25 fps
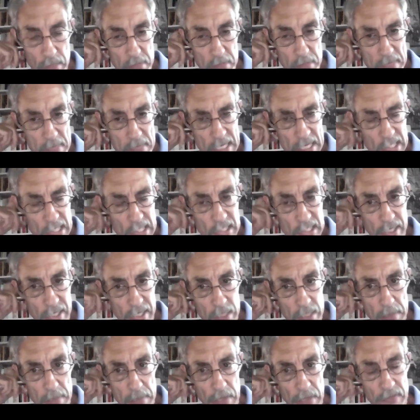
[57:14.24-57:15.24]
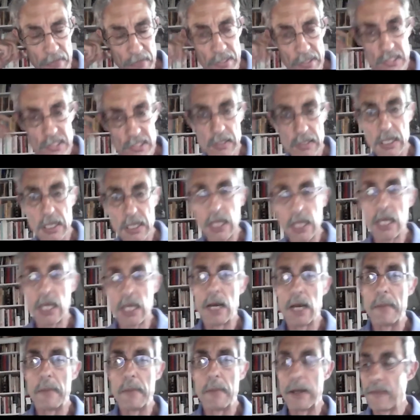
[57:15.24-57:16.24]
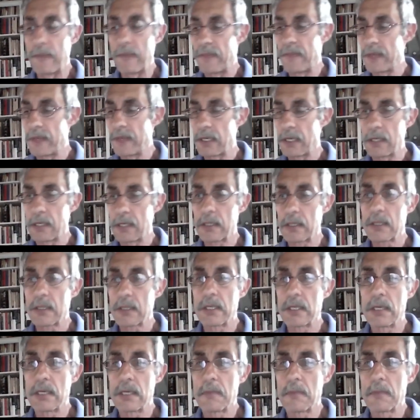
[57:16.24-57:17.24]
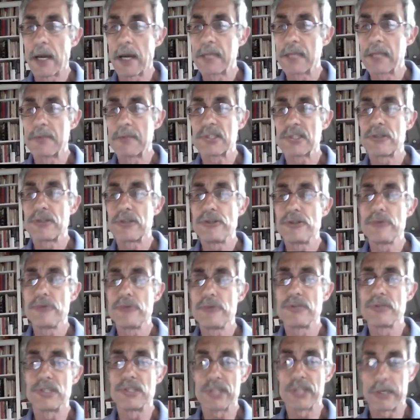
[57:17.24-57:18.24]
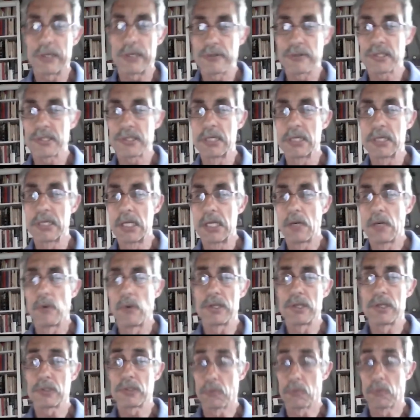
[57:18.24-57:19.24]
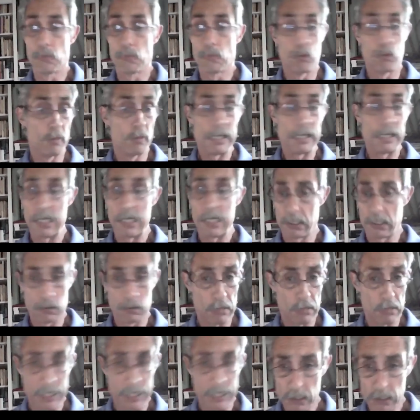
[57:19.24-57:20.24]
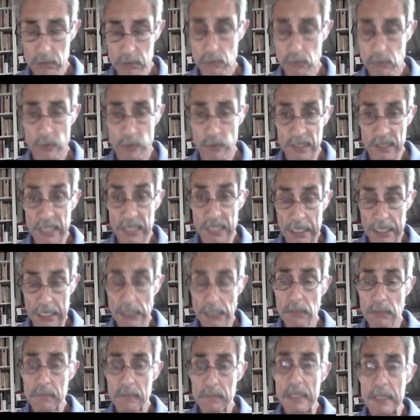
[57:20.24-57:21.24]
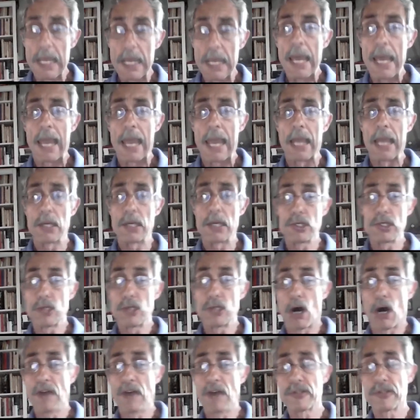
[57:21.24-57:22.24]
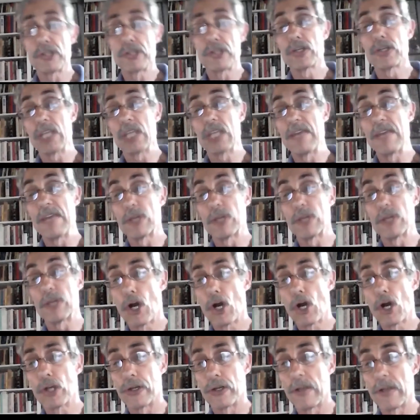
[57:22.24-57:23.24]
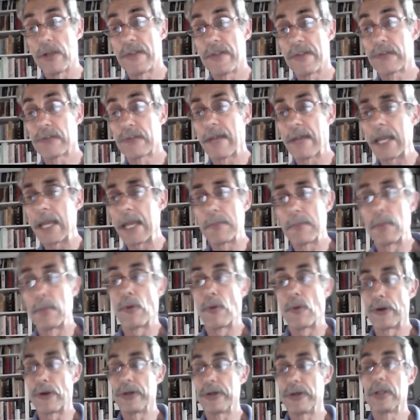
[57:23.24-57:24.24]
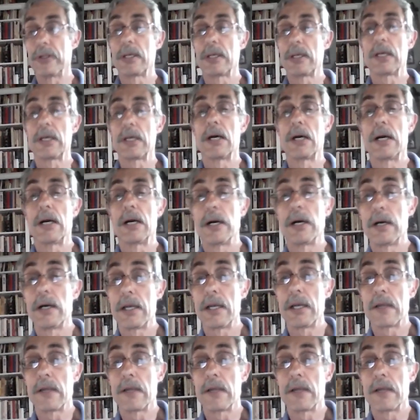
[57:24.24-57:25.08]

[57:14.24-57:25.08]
mini site, about this, about the, the monuments to Union generals, which were begun later when they died, and often took even longer. The Grant Memorial uh,